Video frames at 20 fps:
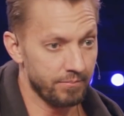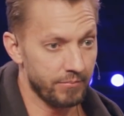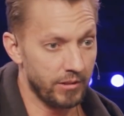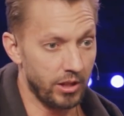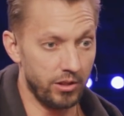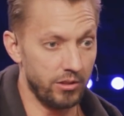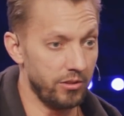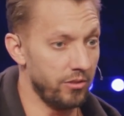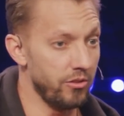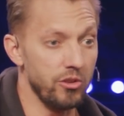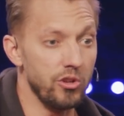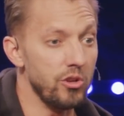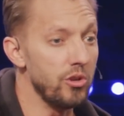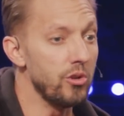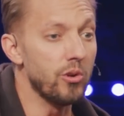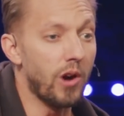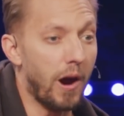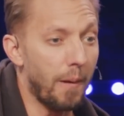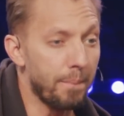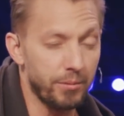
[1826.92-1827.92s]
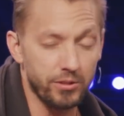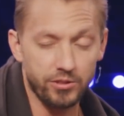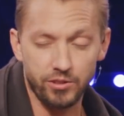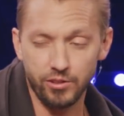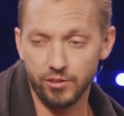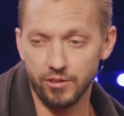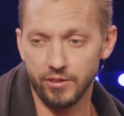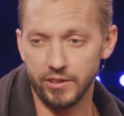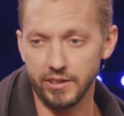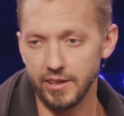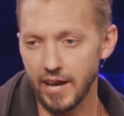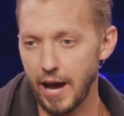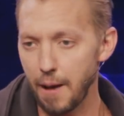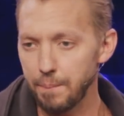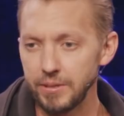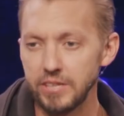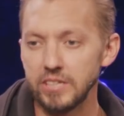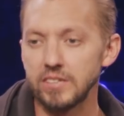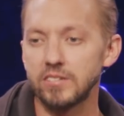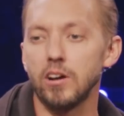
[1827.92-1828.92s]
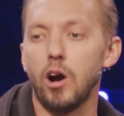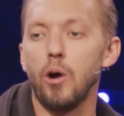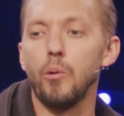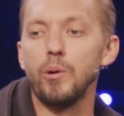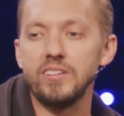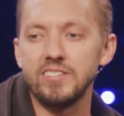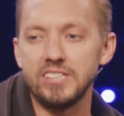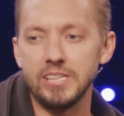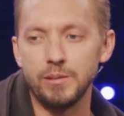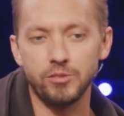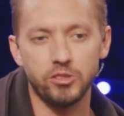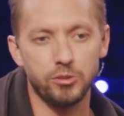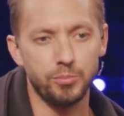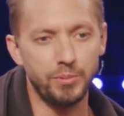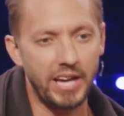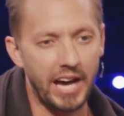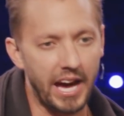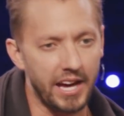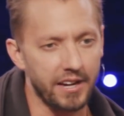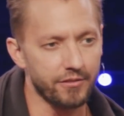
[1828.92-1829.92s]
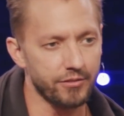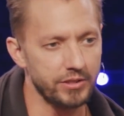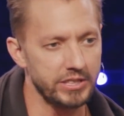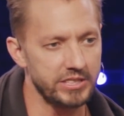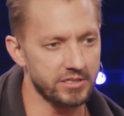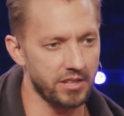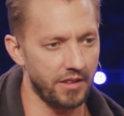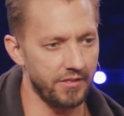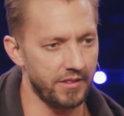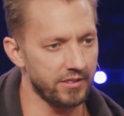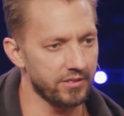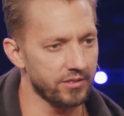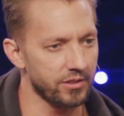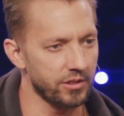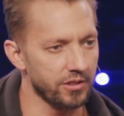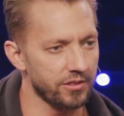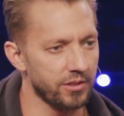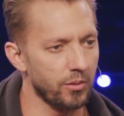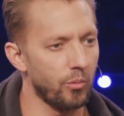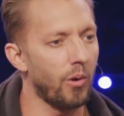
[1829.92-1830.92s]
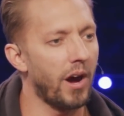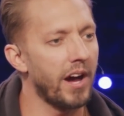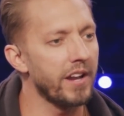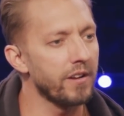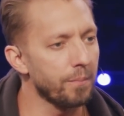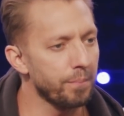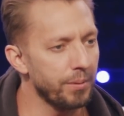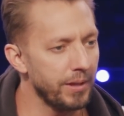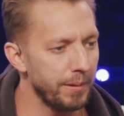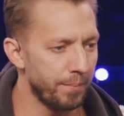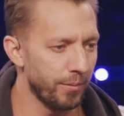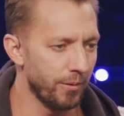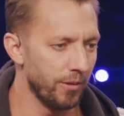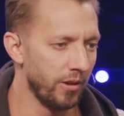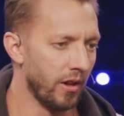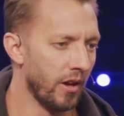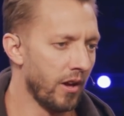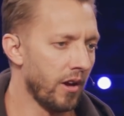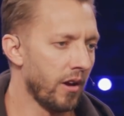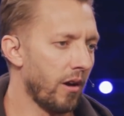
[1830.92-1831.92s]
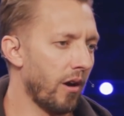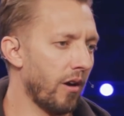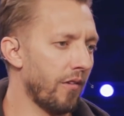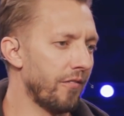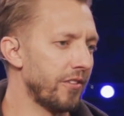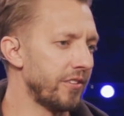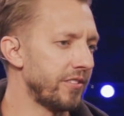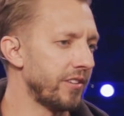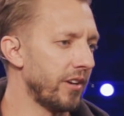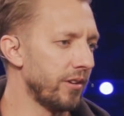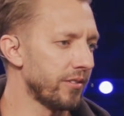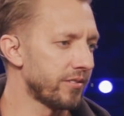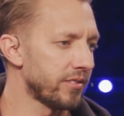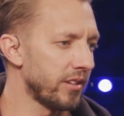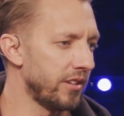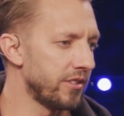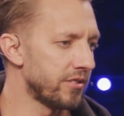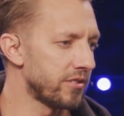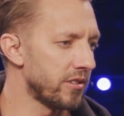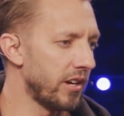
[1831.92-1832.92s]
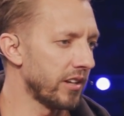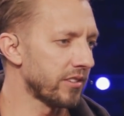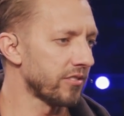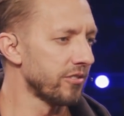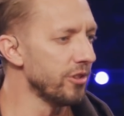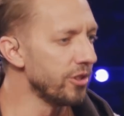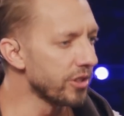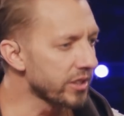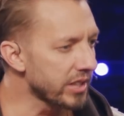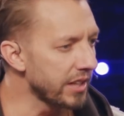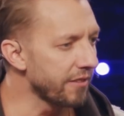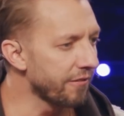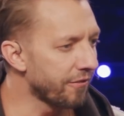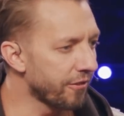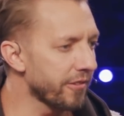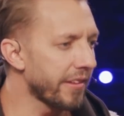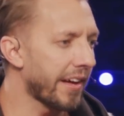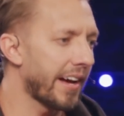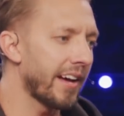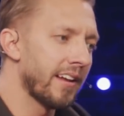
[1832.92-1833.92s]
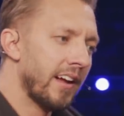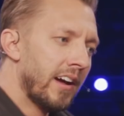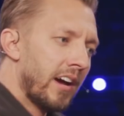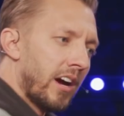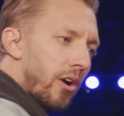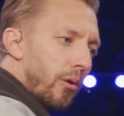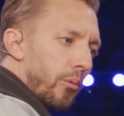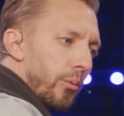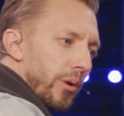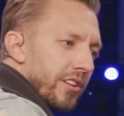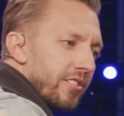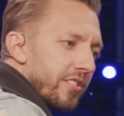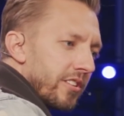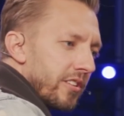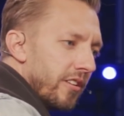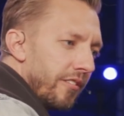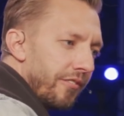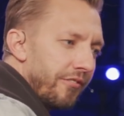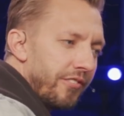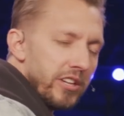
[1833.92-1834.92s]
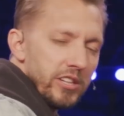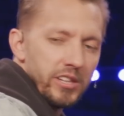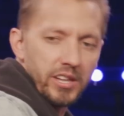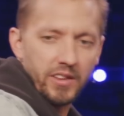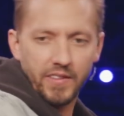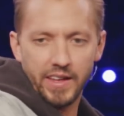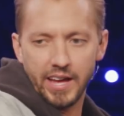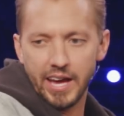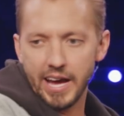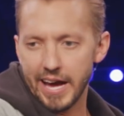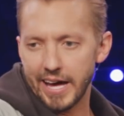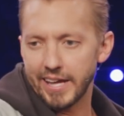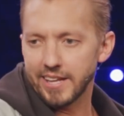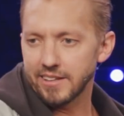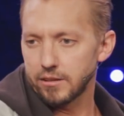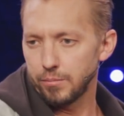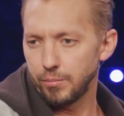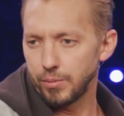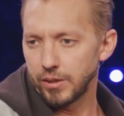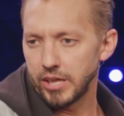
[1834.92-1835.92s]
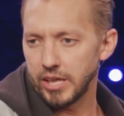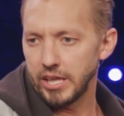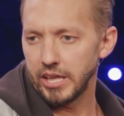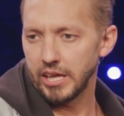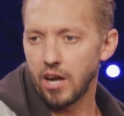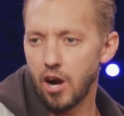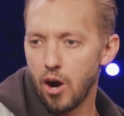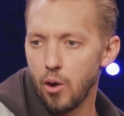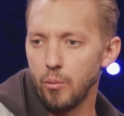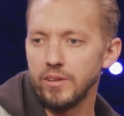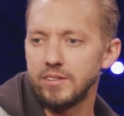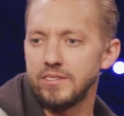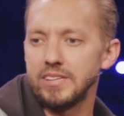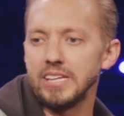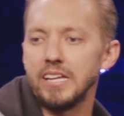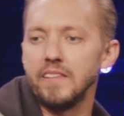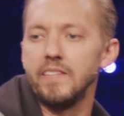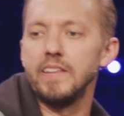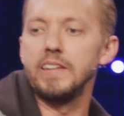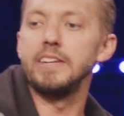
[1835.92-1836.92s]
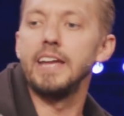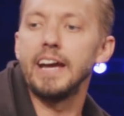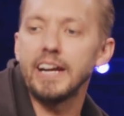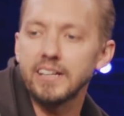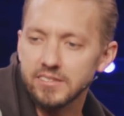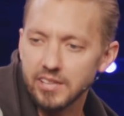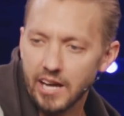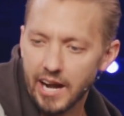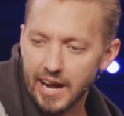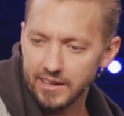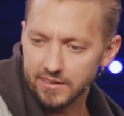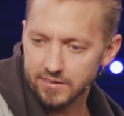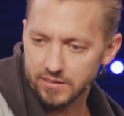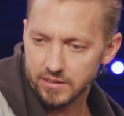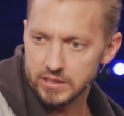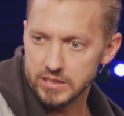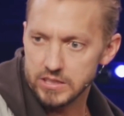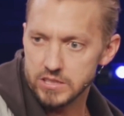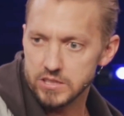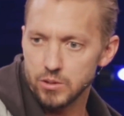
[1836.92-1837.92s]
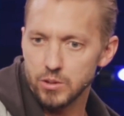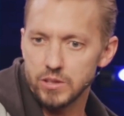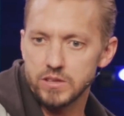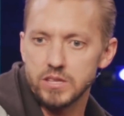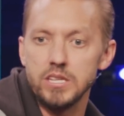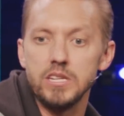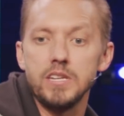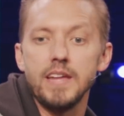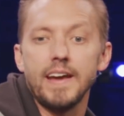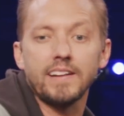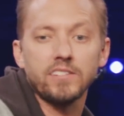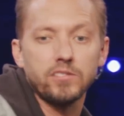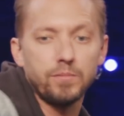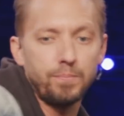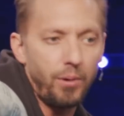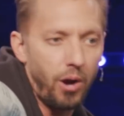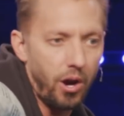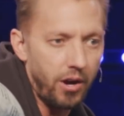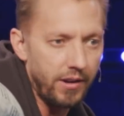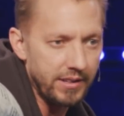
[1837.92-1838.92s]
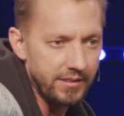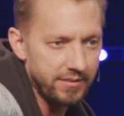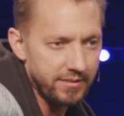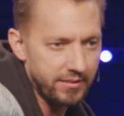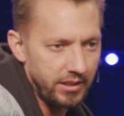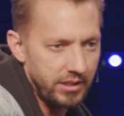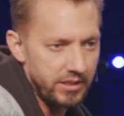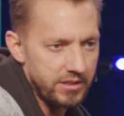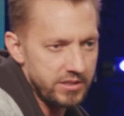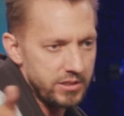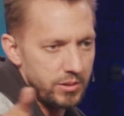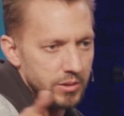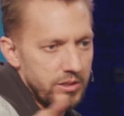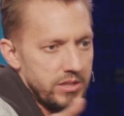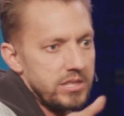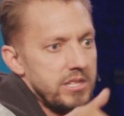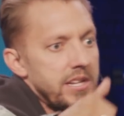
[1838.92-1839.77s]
a new opportunity. Happiness always seems to be out of reach on this earth. And why do people overdose on drugs? Looking for that original feeling they had at the beginning, always thinking the next high is going to do it, the next party is going to do it, the